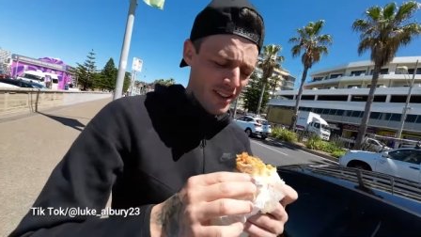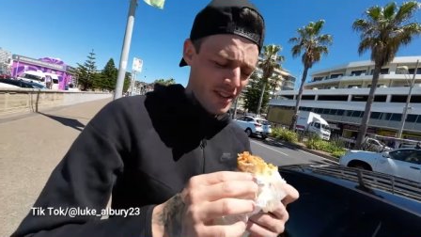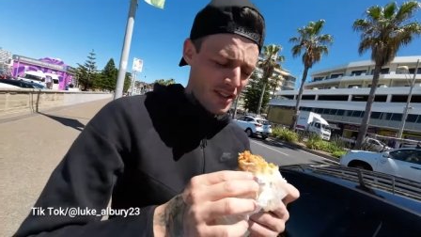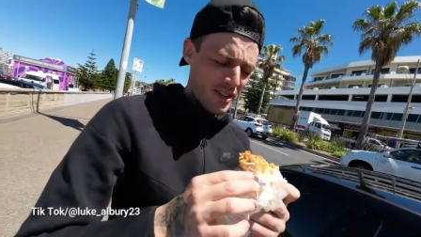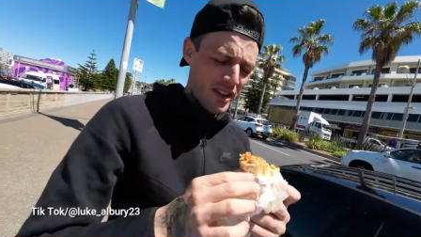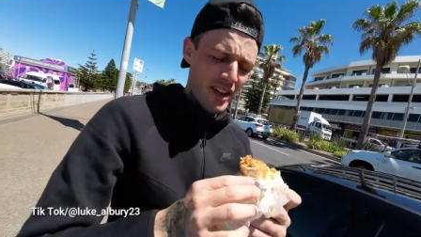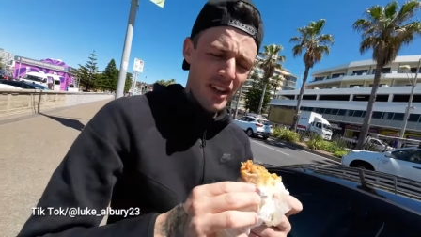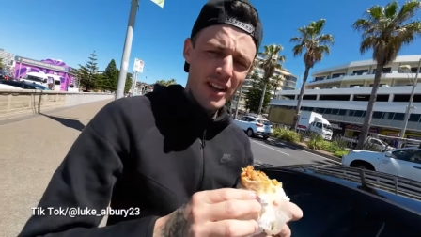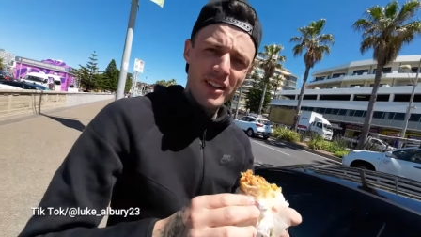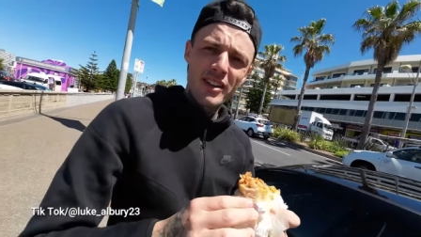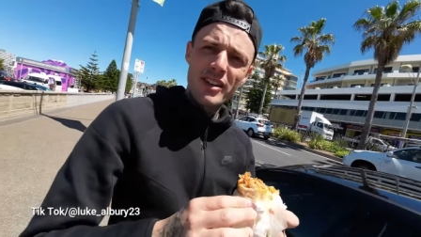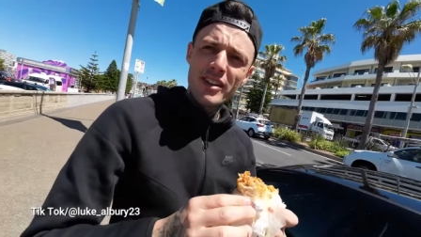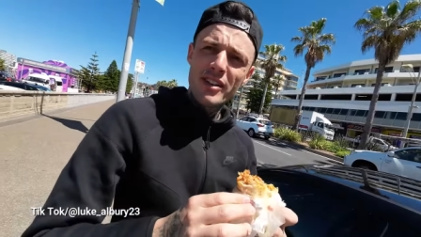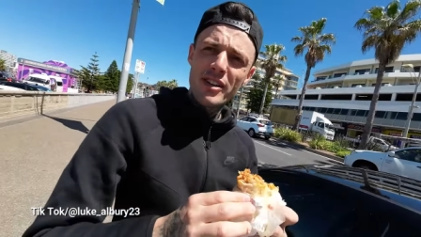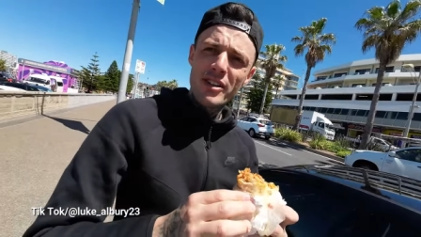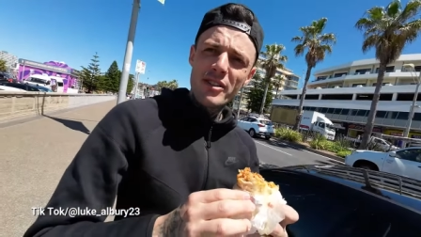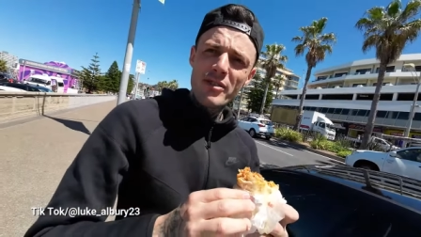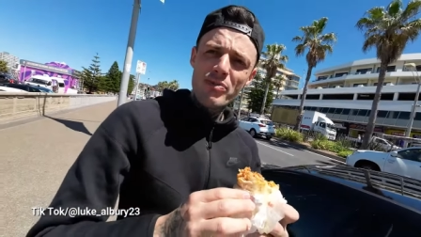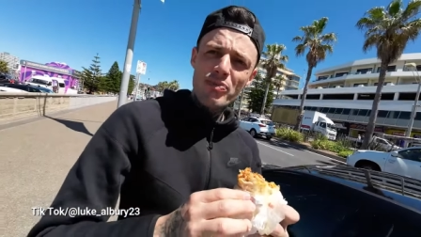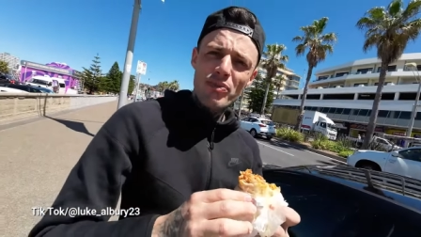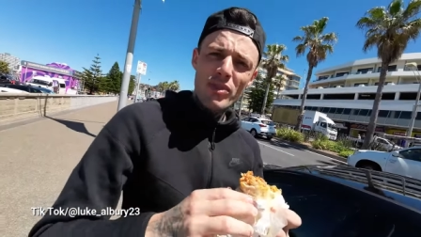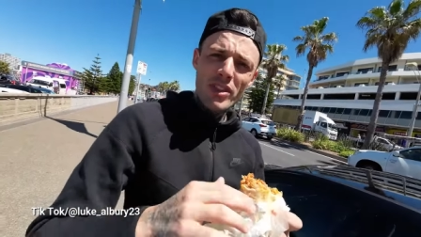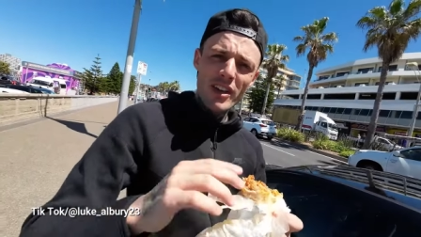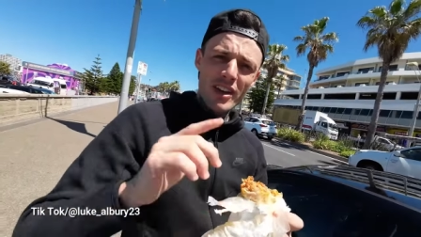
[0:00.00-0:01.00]
So how do you
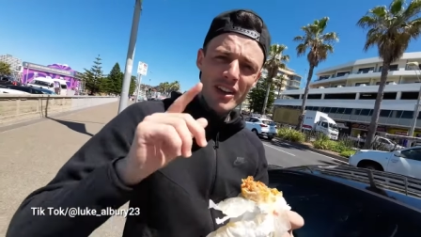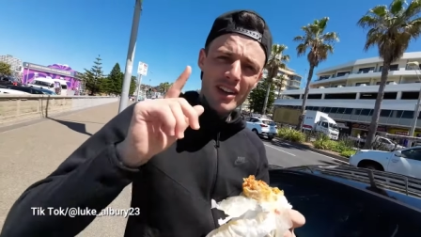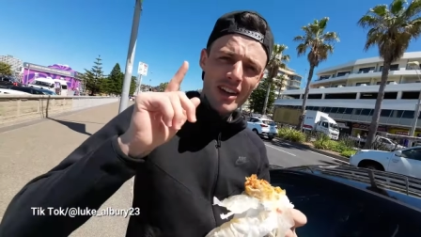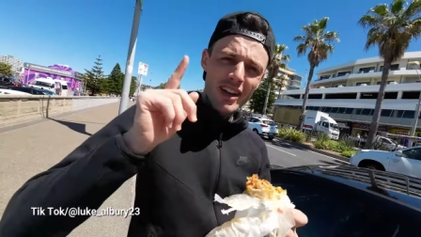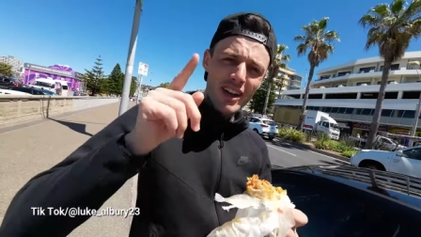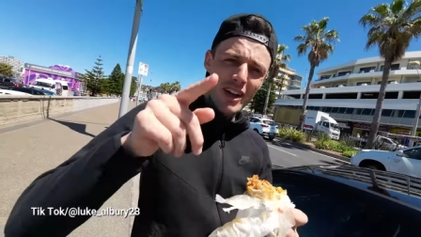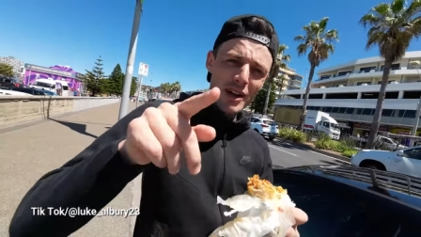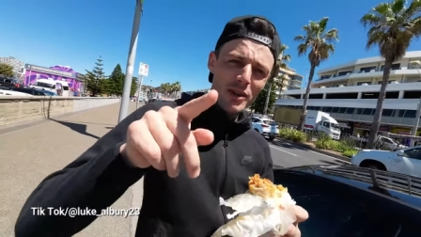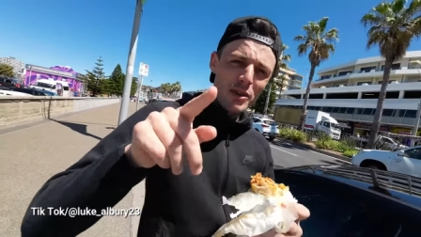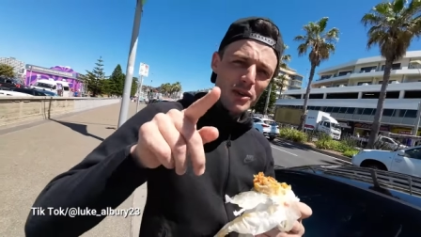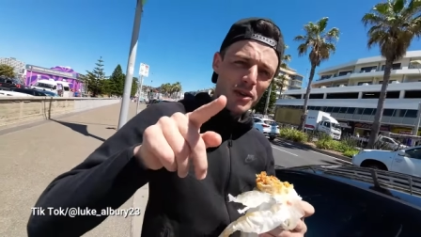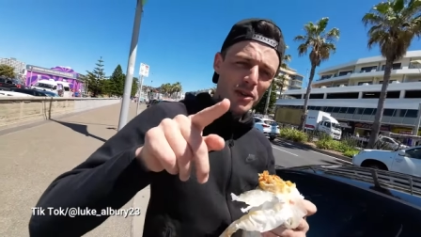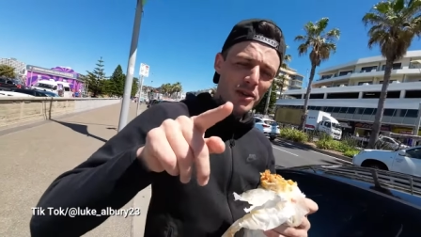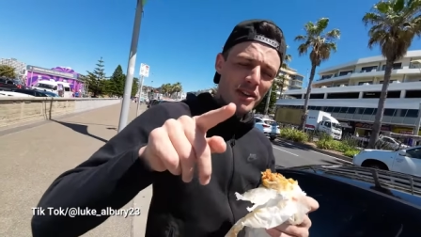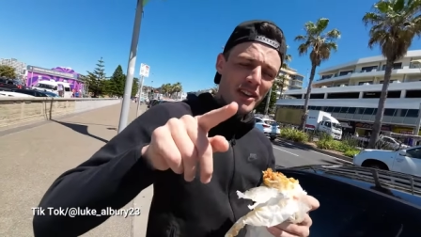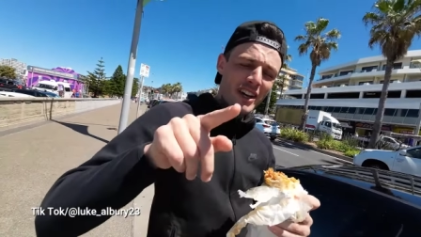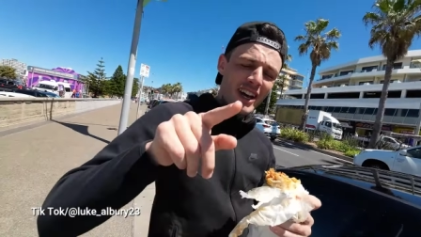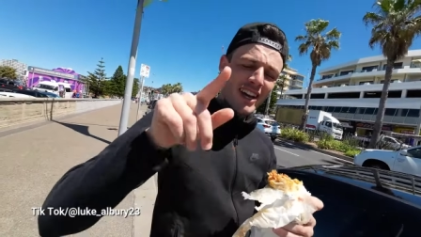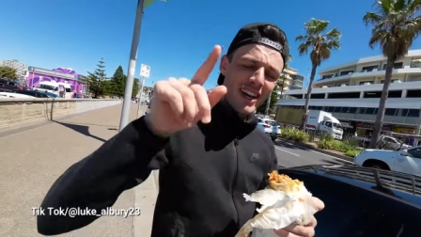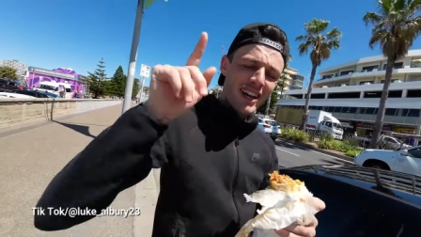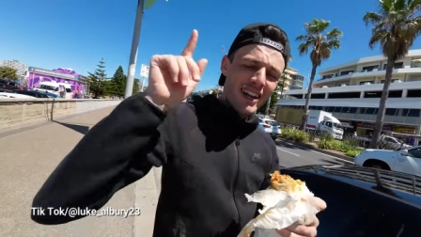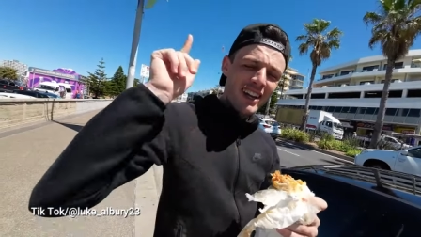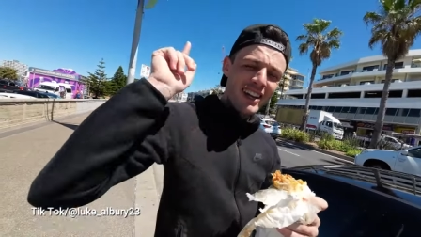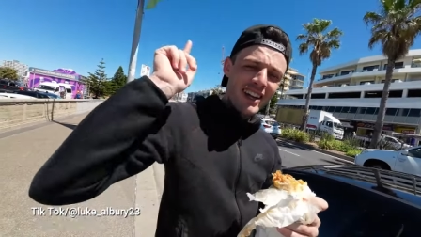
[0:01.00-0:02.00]
spell that? L U
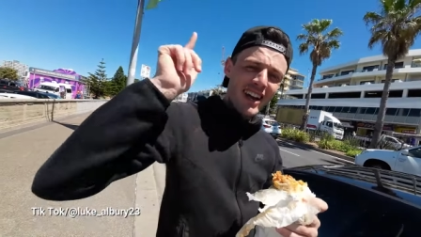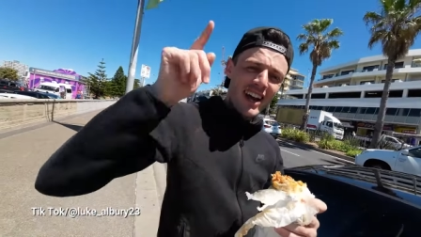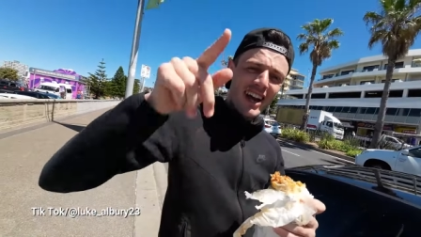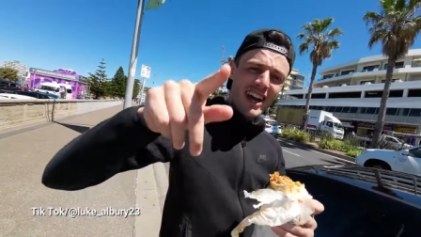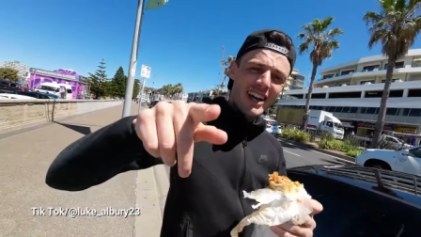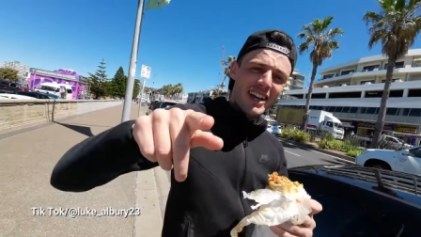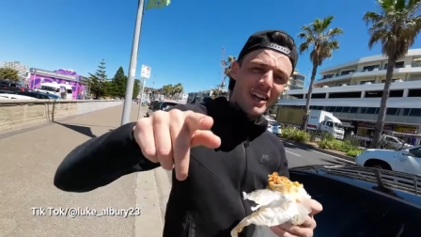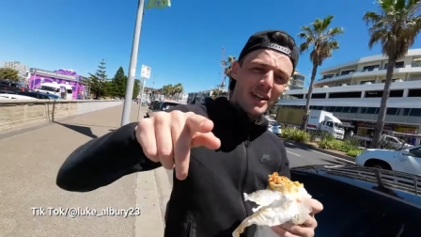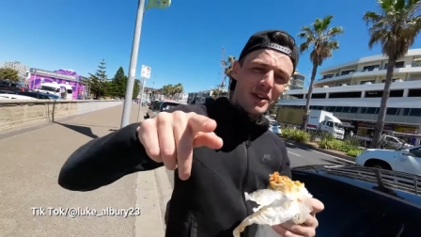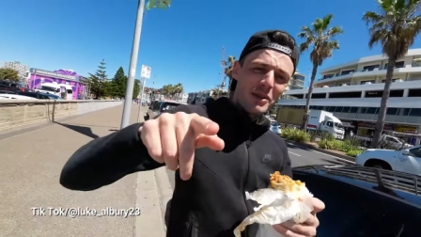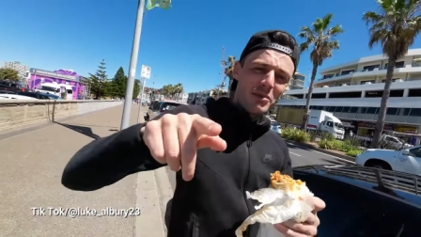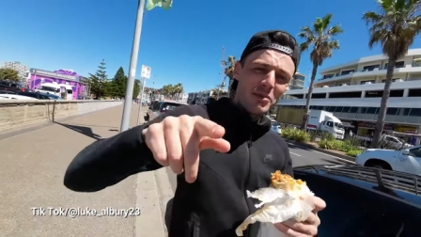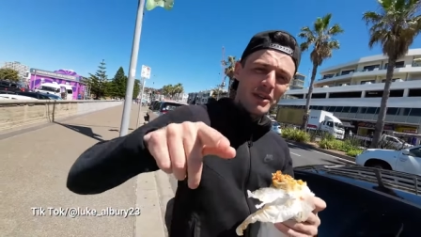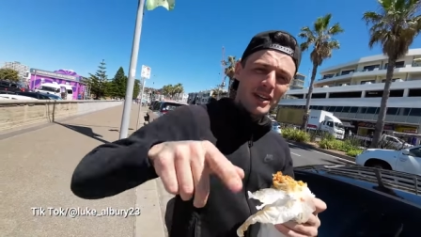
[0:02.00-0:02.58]
K E A L